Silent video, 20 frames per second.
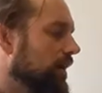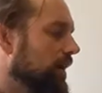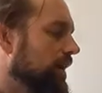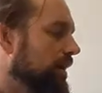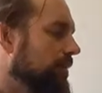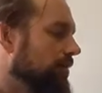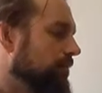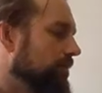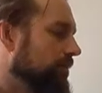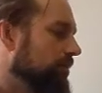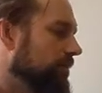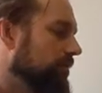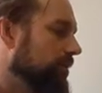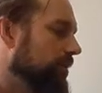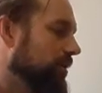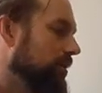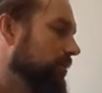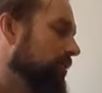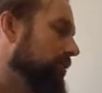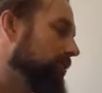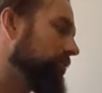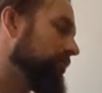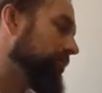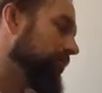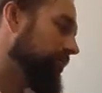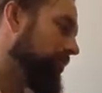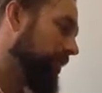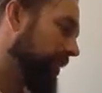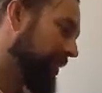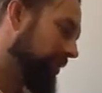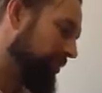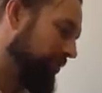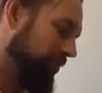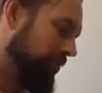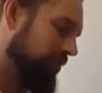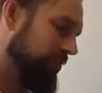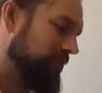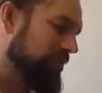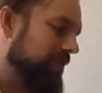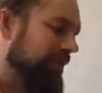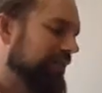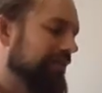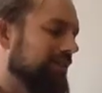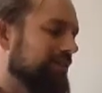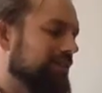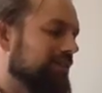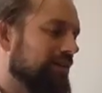through the role of science